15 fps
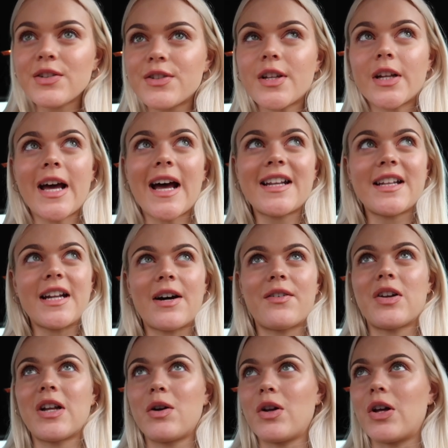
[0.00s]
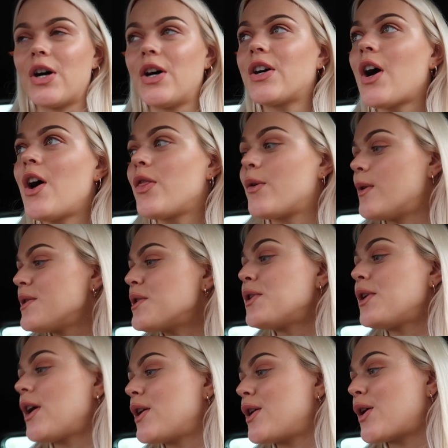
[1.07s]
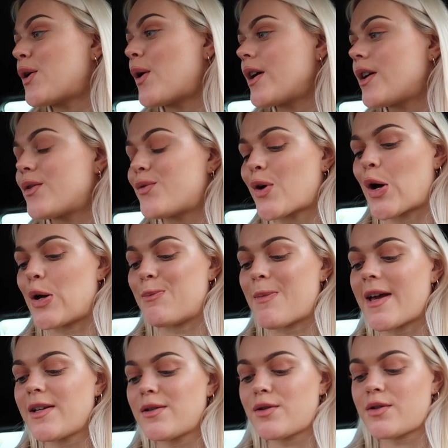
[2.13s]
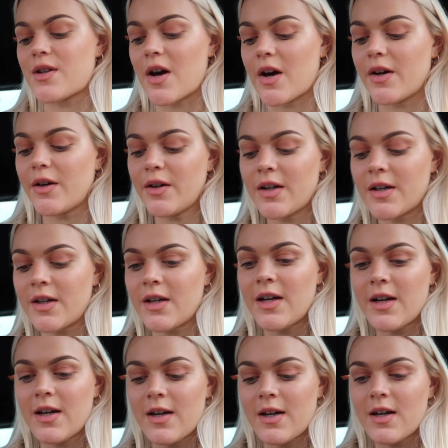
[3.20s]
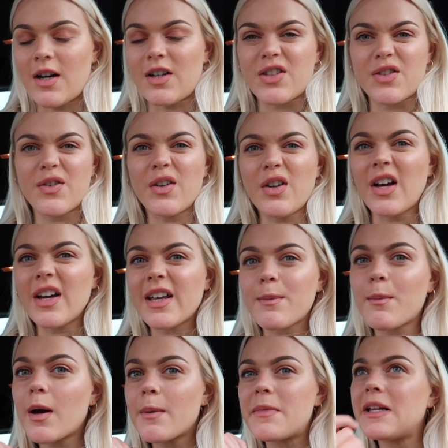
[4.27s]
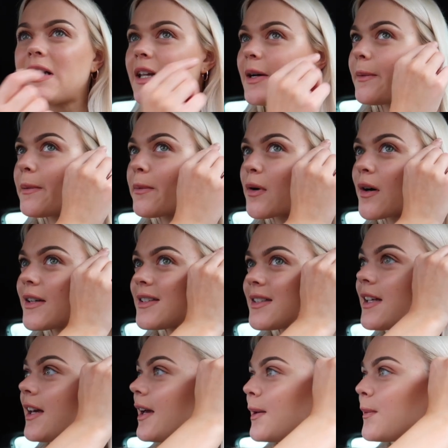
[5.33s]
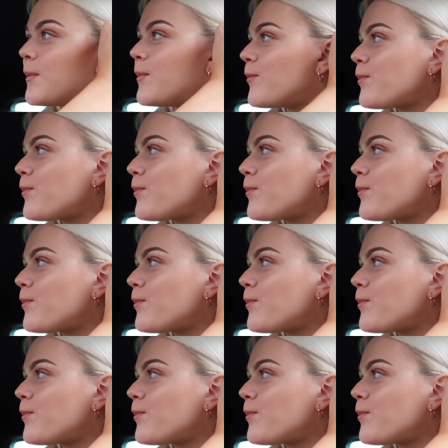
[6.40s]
Just gonna head in and have a little look. The ones online look quite good for Homebase, so I just feel like it might be a little bit pricey.